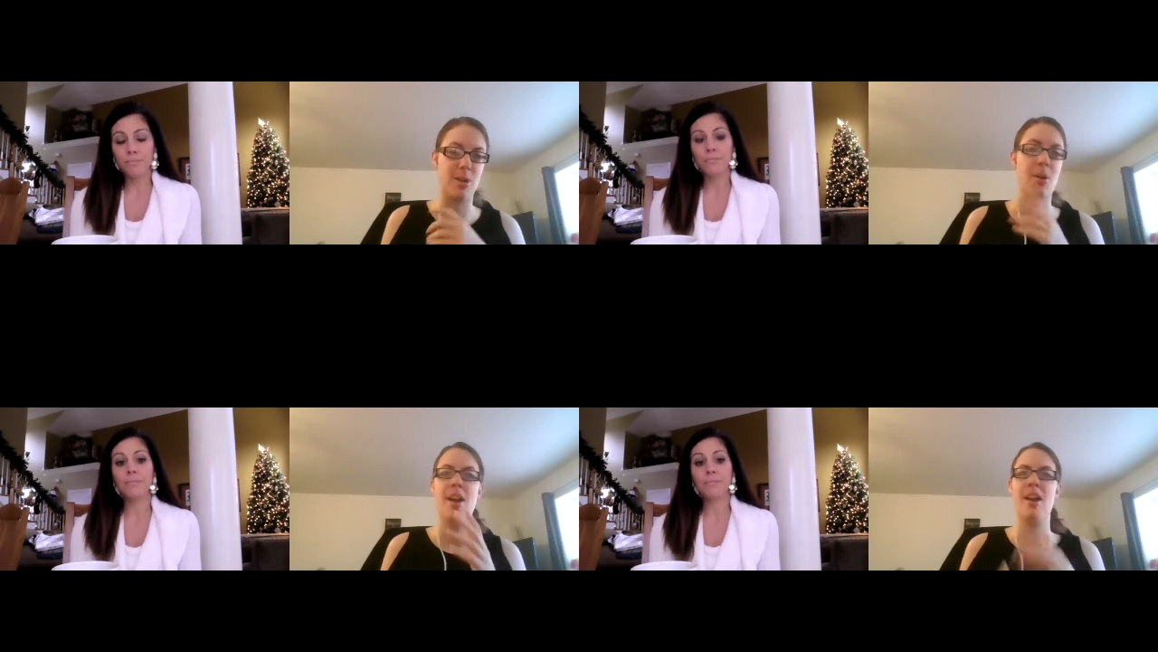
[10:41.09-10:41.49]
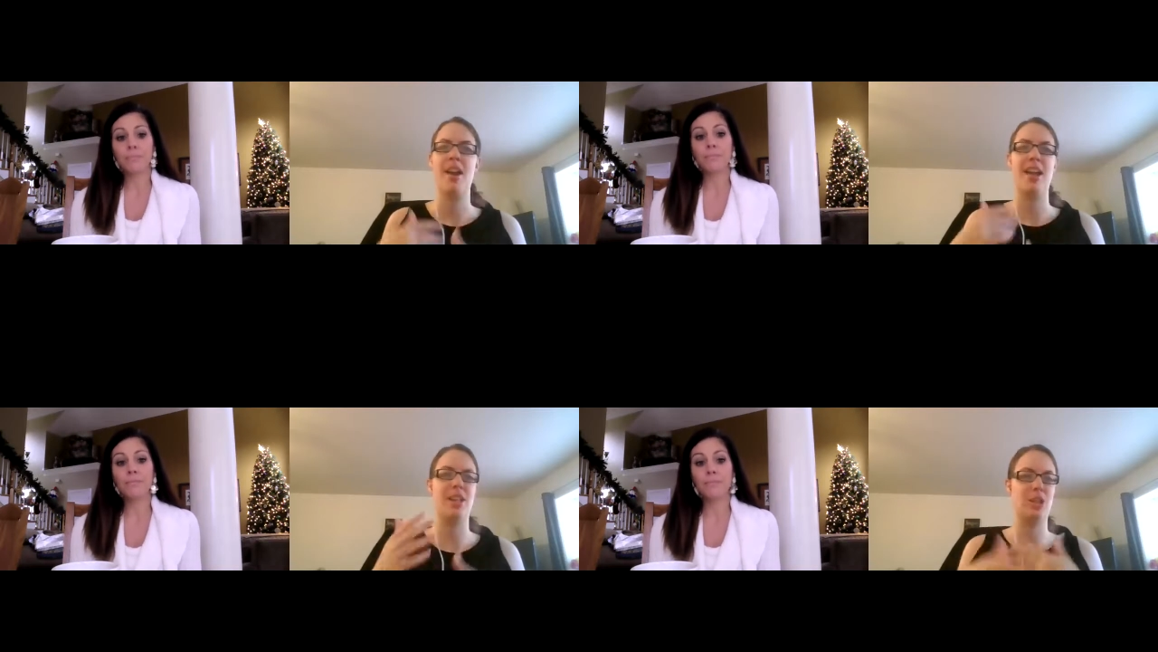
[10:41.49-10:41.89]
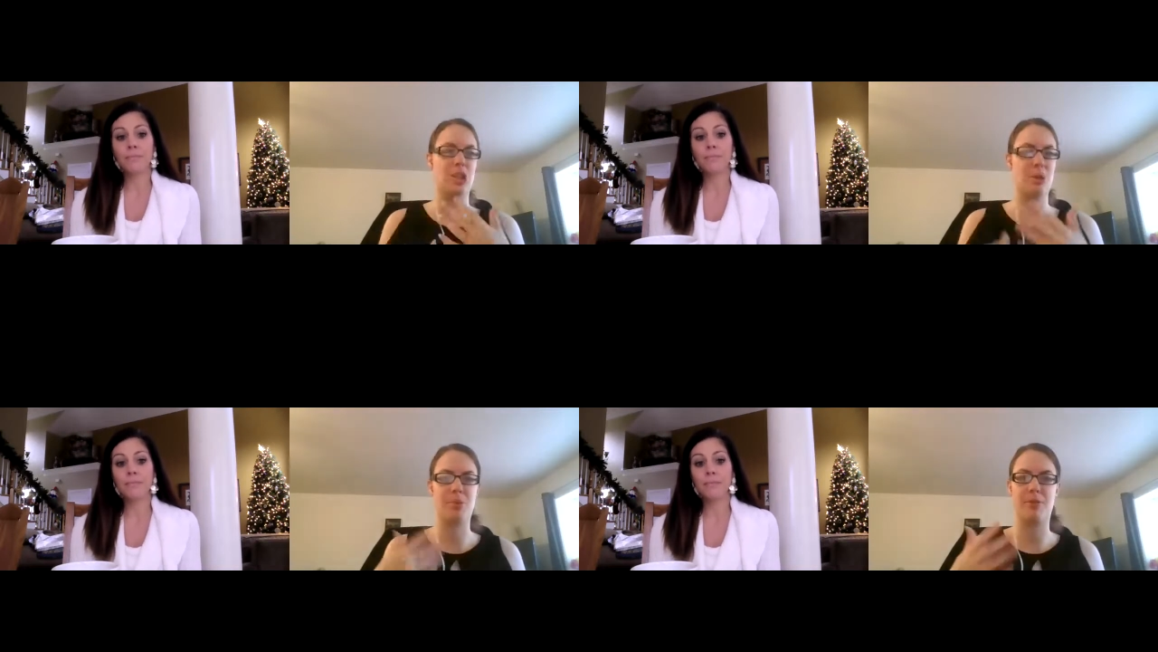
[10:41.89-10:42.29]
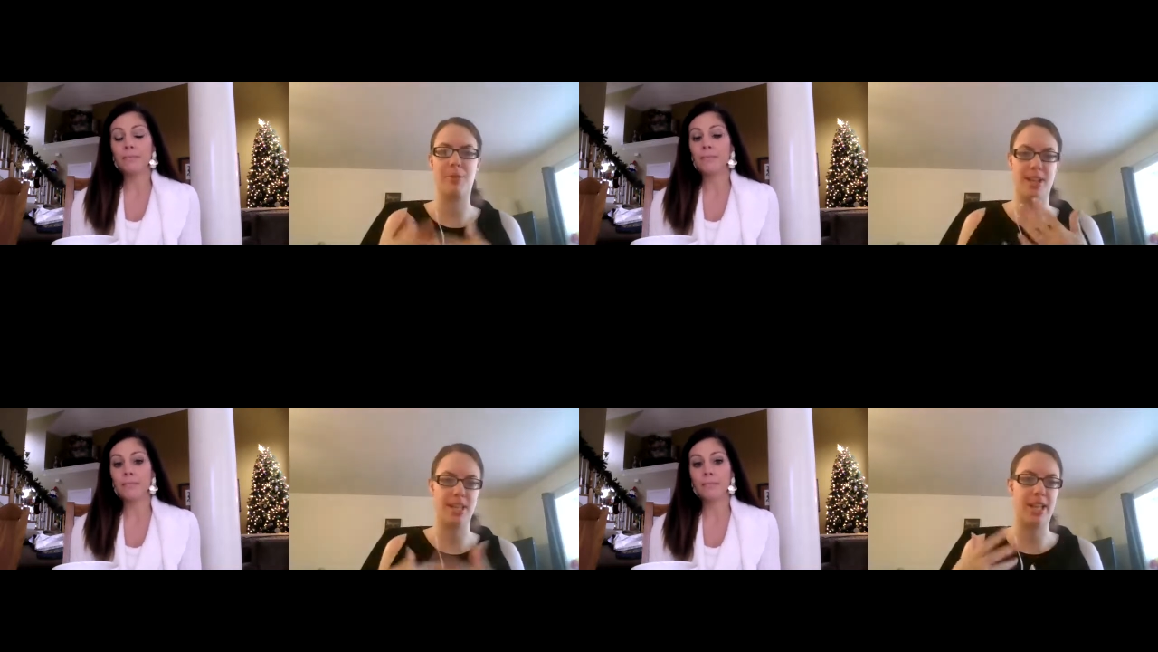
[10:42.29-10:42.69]
Speaker 1: So it's super
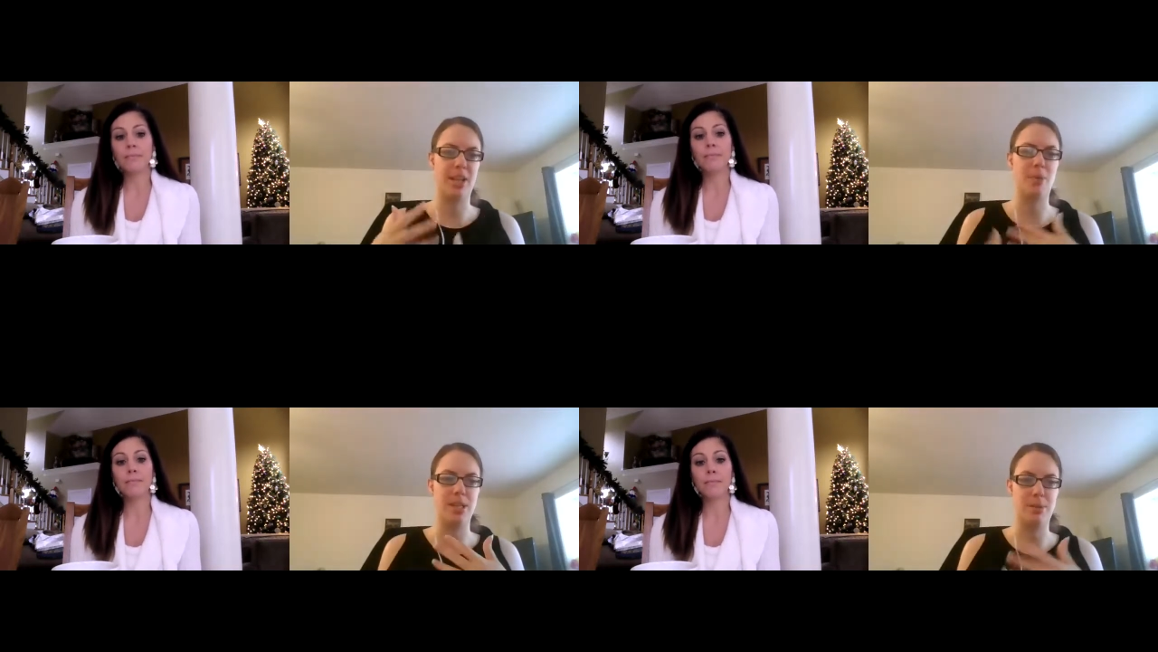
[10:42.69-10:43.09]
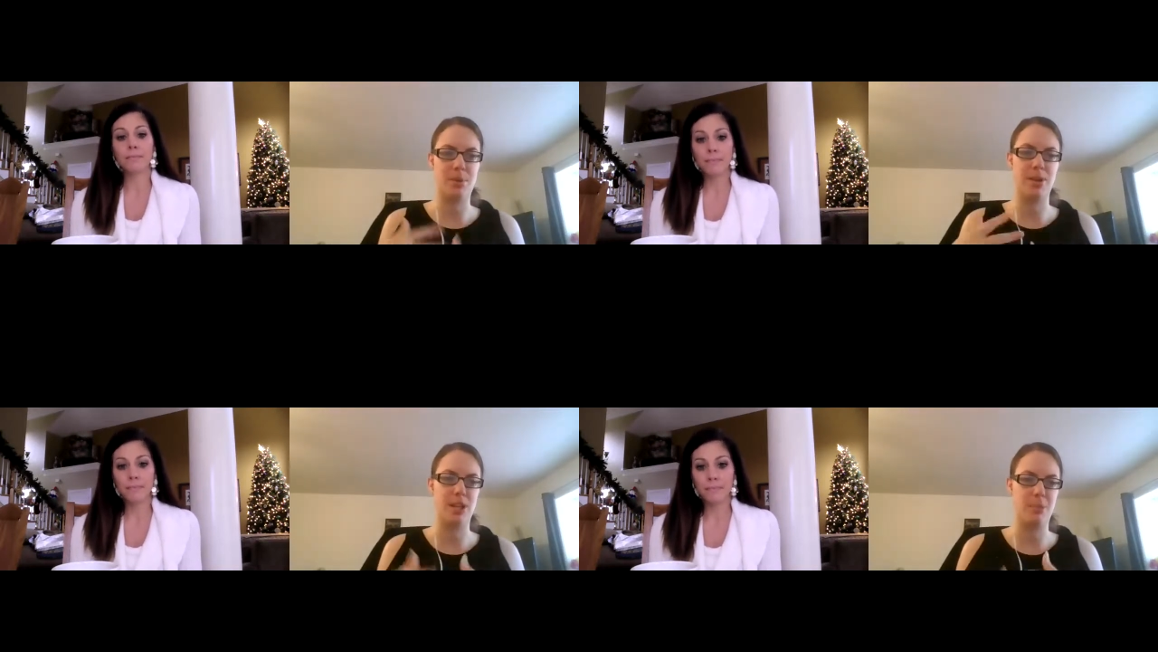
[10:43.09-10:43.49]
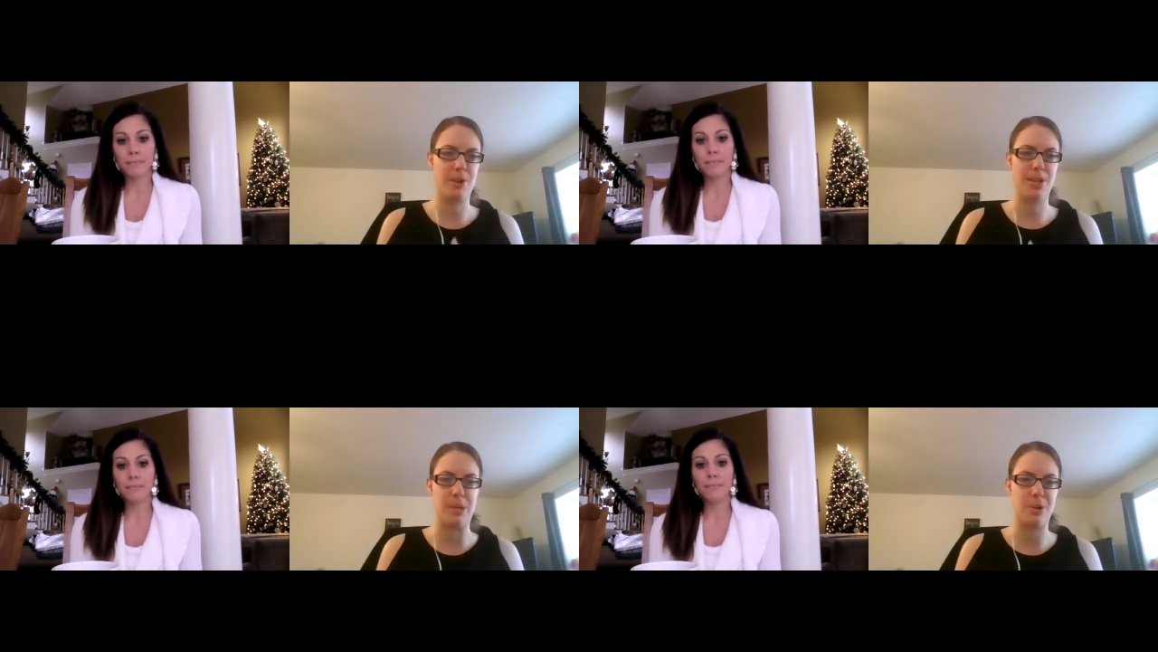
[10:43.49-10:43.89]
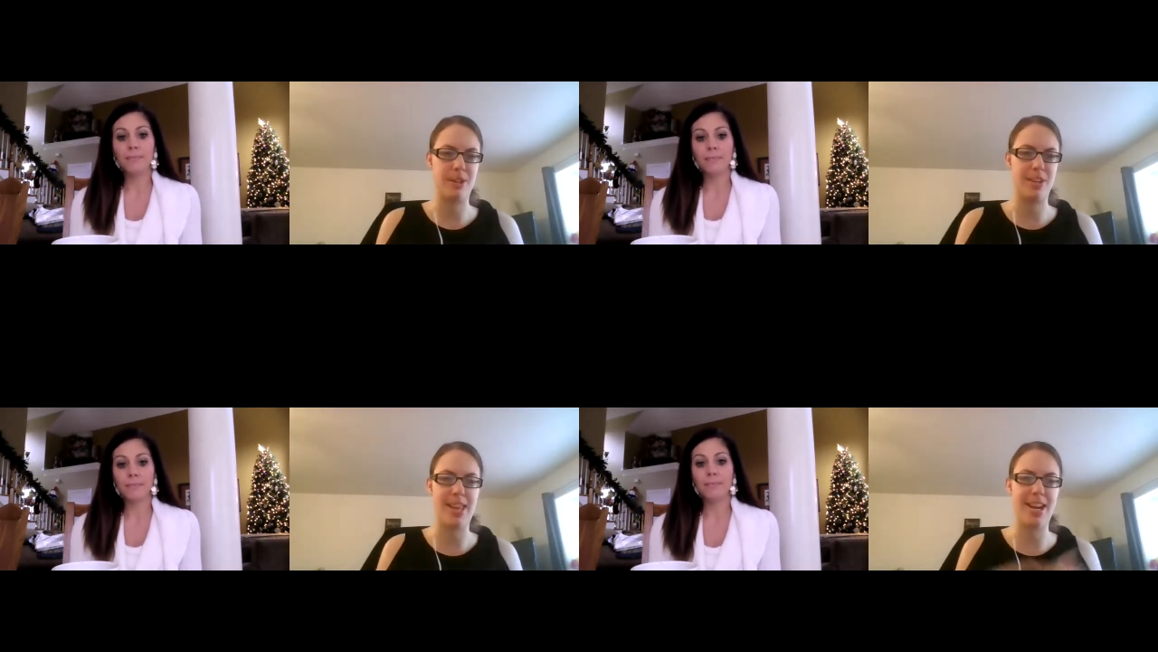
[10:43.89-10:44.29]
fun to like go deeper and deeper and deeper
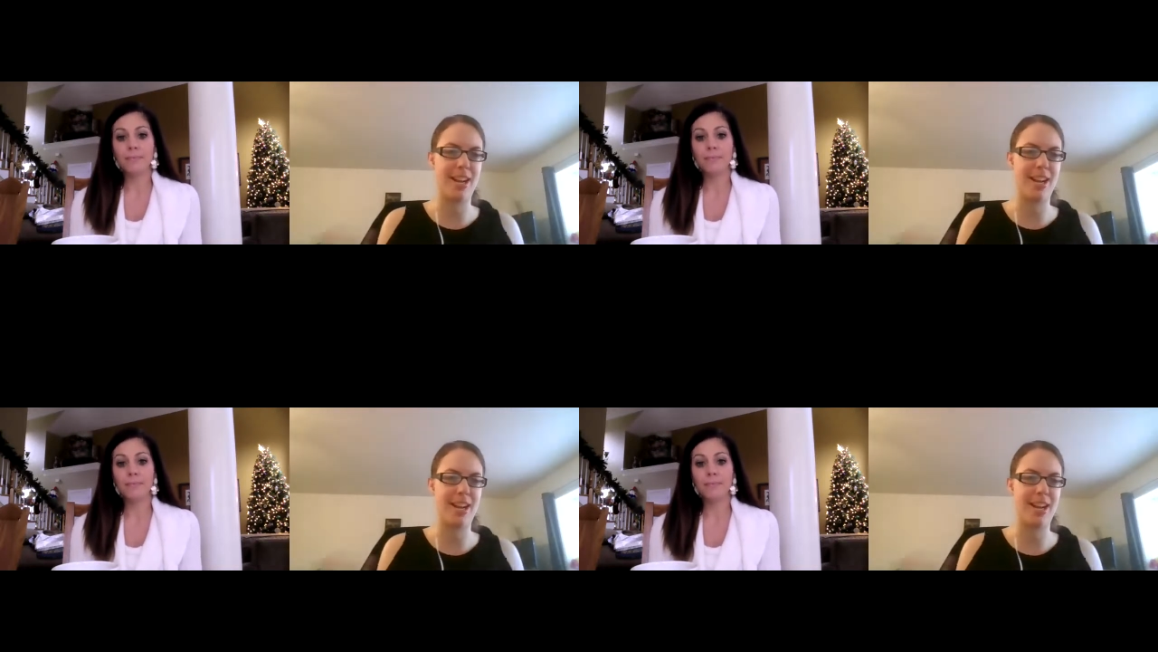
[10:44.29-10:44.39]
into that.